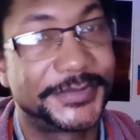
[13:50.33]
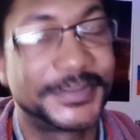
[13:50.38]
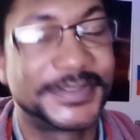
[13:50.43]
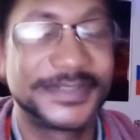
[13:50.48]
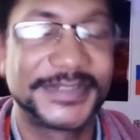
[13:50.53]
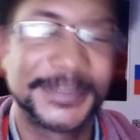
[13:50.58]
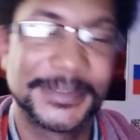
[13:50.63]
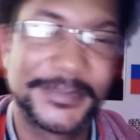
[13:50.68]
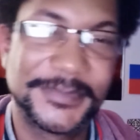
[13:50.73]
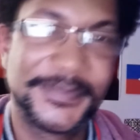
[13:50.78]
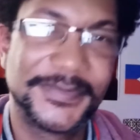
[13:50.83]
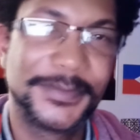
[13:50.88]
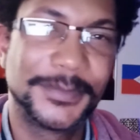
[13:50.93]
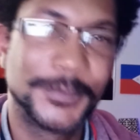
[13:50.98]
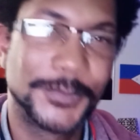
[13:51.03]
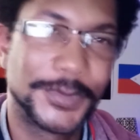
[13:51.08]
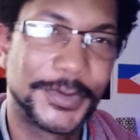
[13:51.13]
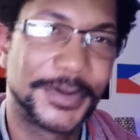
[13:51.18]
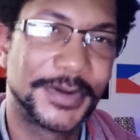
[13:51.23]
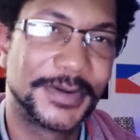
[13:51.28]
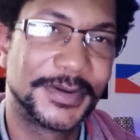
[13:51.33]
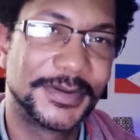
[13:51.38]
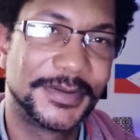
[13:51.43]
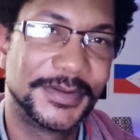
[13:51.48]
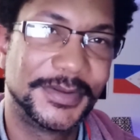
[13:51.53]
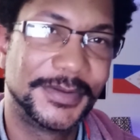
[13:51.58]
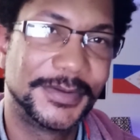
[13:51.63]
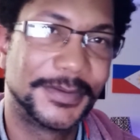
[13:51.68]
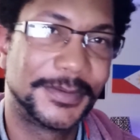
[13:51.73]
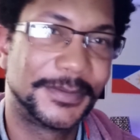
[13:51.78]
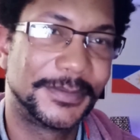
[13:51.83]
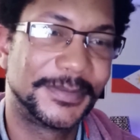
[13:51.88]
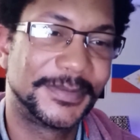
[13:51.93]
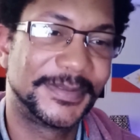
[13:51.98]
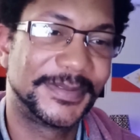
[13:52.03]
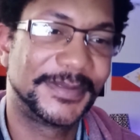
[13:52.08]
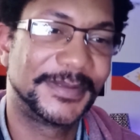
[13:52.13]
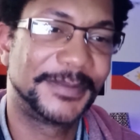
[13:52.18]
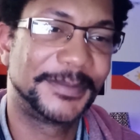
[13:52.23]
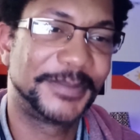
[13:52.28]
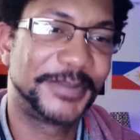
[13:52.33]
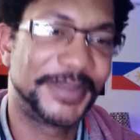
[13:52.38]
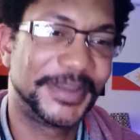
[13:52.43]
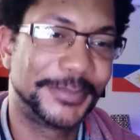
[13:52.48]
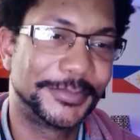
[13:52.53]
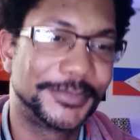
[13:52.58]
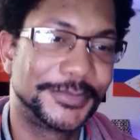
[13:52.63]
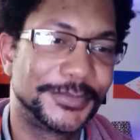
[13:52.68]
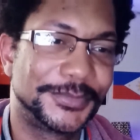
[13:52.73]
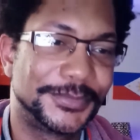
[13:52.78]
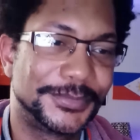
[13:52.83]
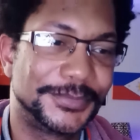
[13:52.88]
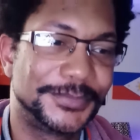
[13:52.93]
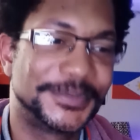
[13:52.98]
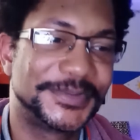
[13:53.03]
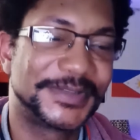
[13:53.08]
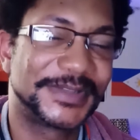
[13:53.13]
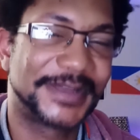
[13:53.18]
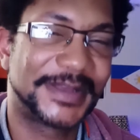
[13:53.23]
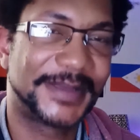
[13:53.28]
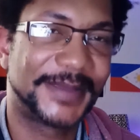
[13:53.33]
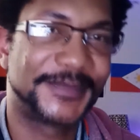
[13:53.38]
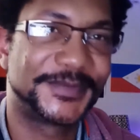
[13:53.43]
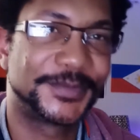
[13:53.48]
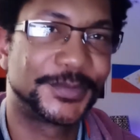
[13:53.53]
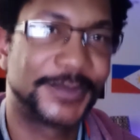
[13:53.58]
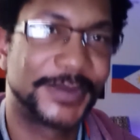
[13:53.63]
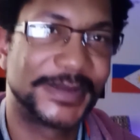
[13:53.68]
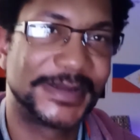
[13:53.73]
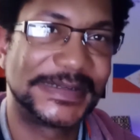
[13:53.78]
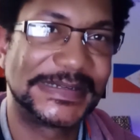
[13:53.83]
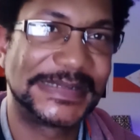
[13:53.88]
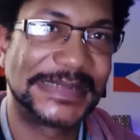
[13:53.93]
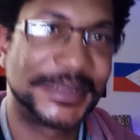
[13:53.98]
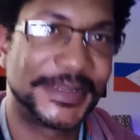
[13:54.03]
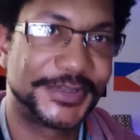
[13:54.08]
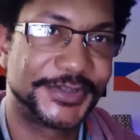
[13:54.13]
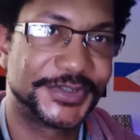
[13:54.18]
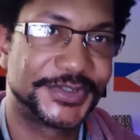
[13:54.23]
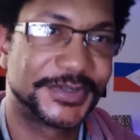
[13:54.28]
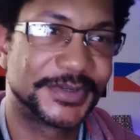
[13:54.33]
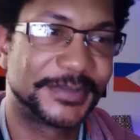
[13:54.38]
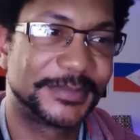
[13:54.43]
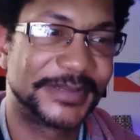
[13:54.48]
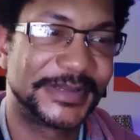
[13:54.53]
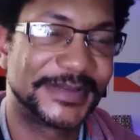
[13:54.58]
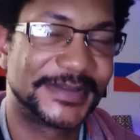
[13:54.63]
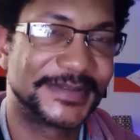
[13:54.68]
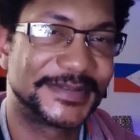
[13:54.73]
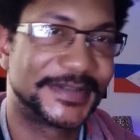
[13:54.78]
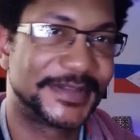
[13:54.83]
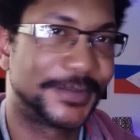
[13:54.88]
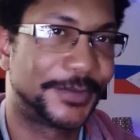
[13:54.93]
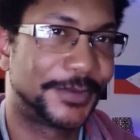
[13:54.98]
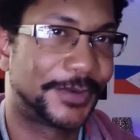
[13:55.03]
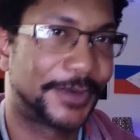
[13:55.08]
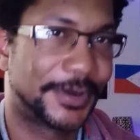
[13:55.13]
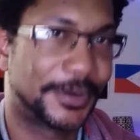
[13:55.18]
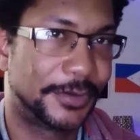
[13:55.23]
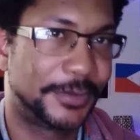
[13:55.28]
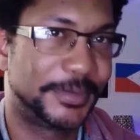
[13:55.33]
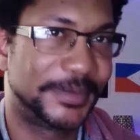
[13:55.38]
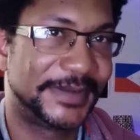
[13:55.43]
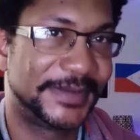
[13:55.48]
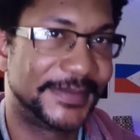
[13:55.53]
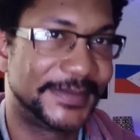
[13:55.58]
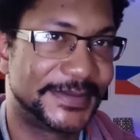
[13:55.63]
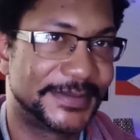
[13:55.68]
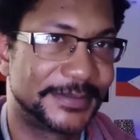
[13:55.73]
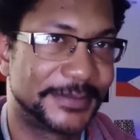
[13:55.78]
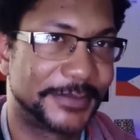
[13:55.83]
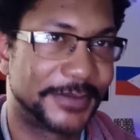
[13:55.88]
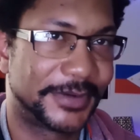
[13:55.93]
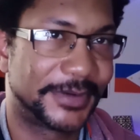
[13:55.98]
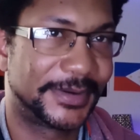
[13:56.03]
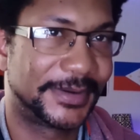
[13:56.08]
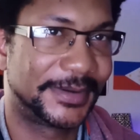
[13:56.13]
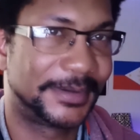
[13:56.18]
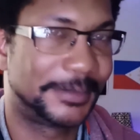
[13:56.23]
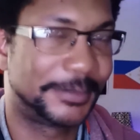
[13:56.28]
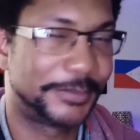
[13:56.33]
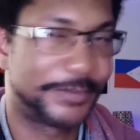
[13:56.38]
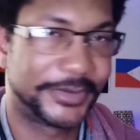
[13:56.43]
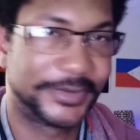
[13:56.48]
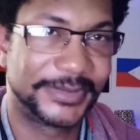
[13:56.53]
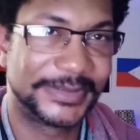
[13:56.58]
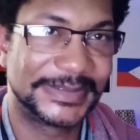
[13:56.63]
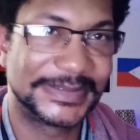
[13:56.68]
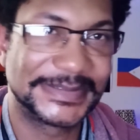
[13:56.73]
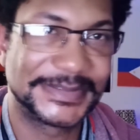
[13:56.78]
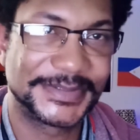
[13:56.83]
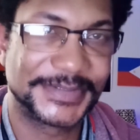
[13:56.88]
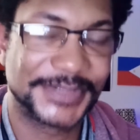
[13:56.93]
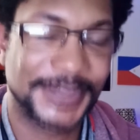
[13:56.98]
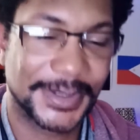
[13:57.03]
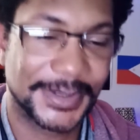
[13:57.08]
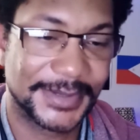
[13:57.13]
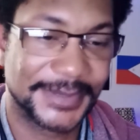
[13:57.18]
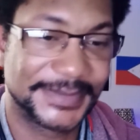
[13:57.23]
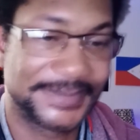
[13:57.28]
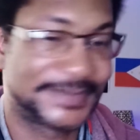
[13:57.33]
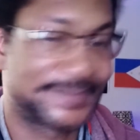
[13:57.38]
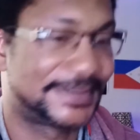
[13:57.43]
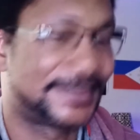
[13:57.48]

Some of them were, you know, the people whose lives were in danger because they were helping these American imperialist dogs